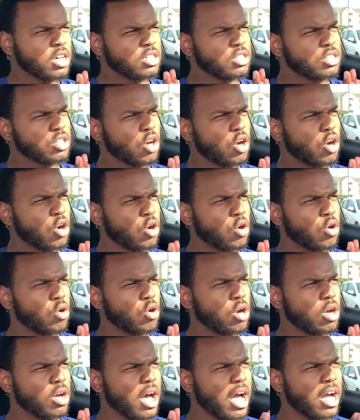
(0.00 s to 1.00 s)

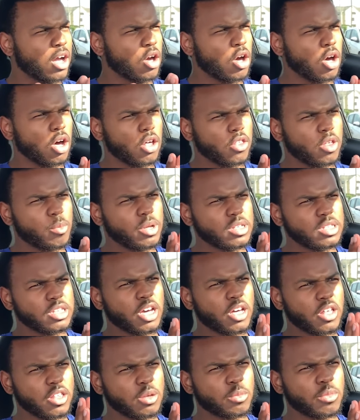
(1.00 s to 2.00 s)
So, I call them and
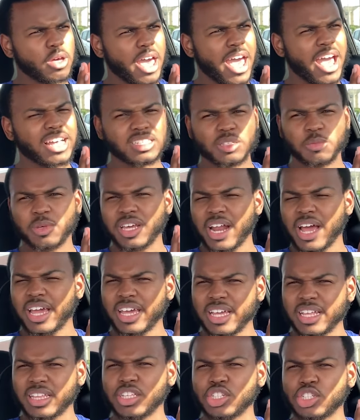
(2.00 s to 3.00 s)
tell them, ask them, can I
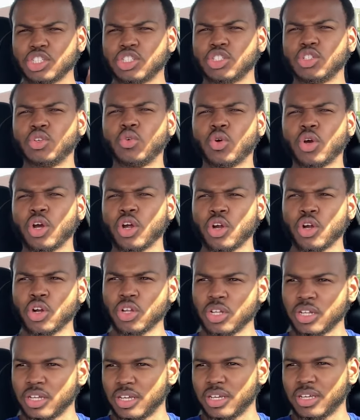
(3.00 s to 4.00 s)
get the shoe
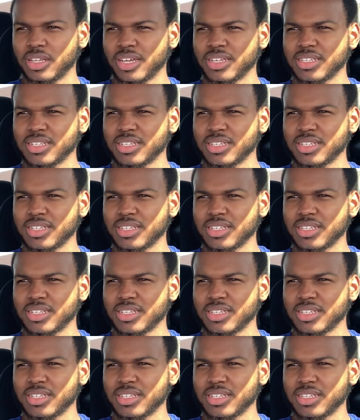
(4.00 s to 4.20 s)
early?